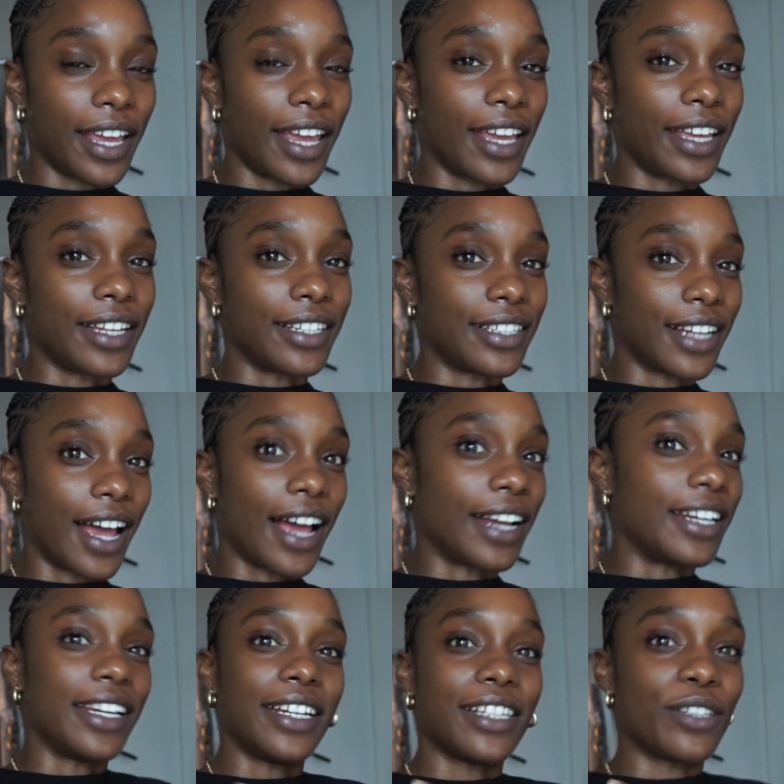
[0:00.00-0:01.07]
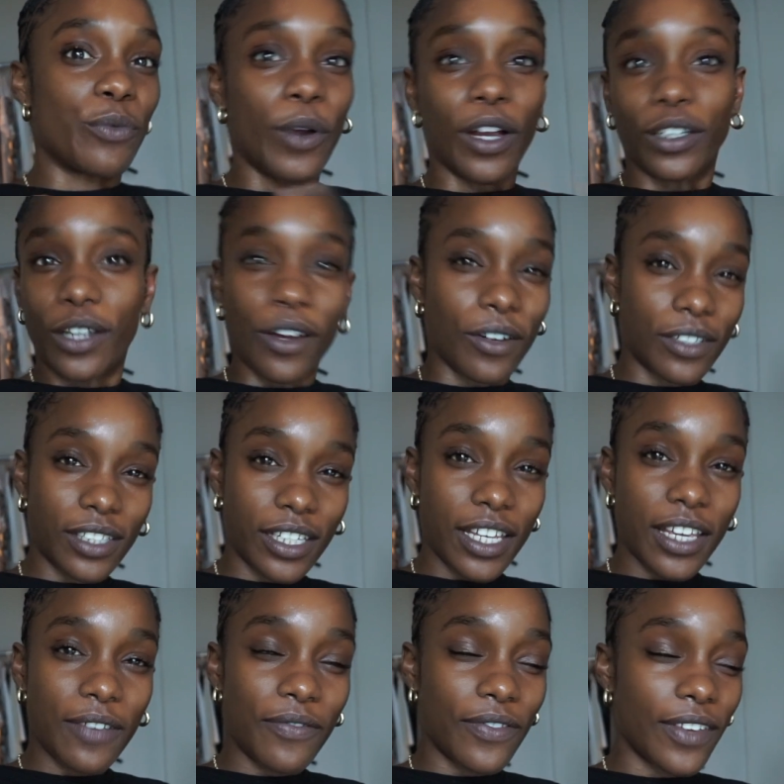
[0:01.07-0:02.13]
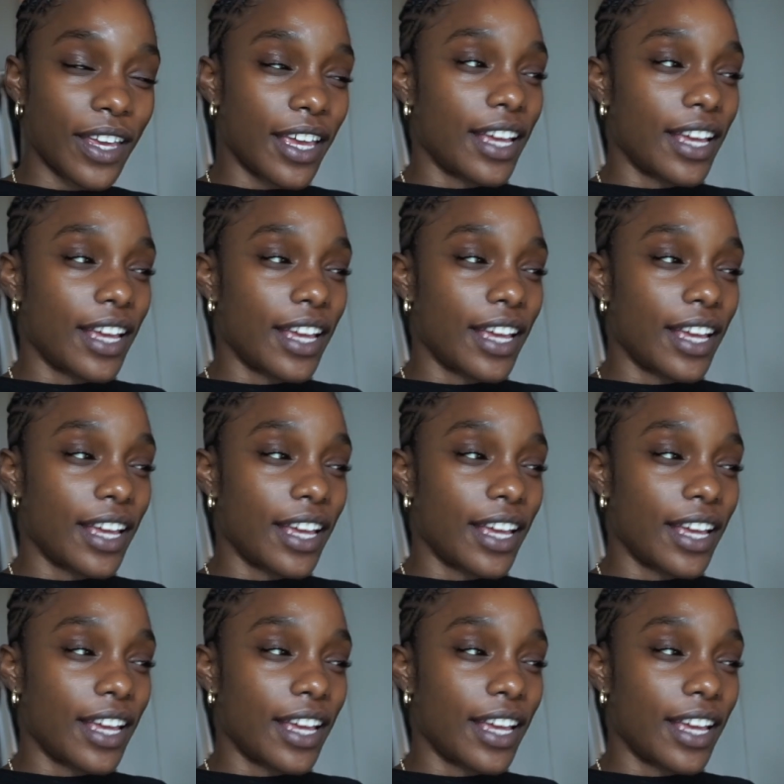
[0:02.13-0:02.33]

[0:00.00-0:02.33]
and I needed to wear a long sleeve